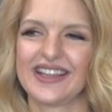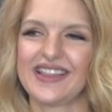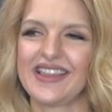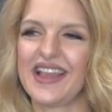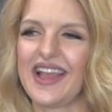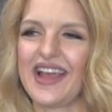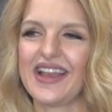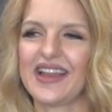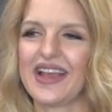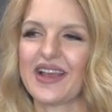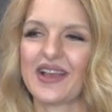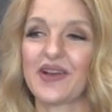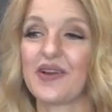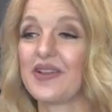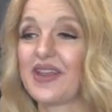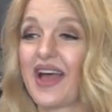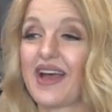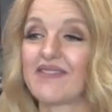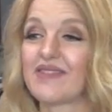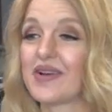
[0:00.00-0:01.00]
See, I'm not
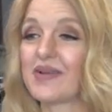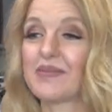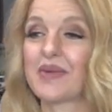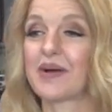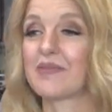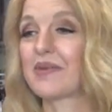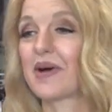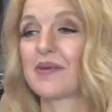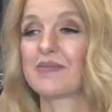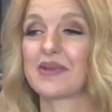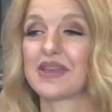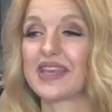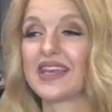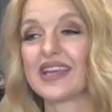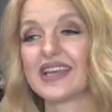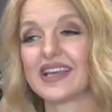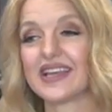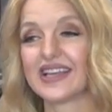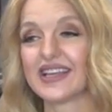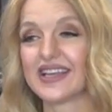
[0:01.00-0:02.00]
gonna laugh at my
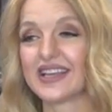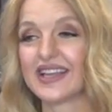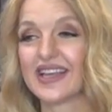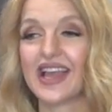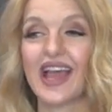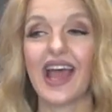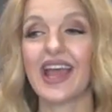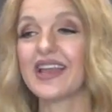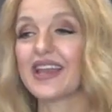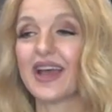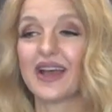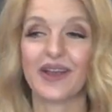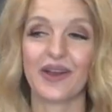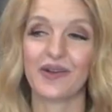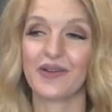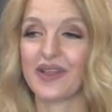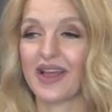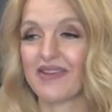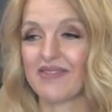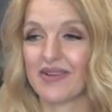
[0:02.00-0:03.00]
mommy. I'm not
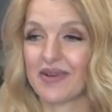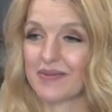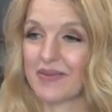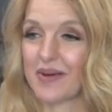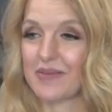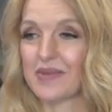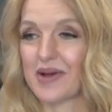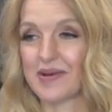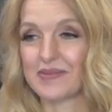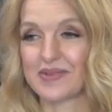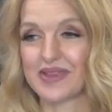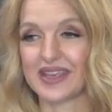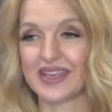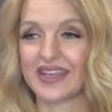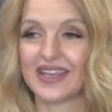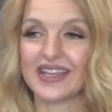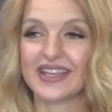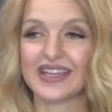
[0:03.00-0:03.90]
gonna laugh at my mommy.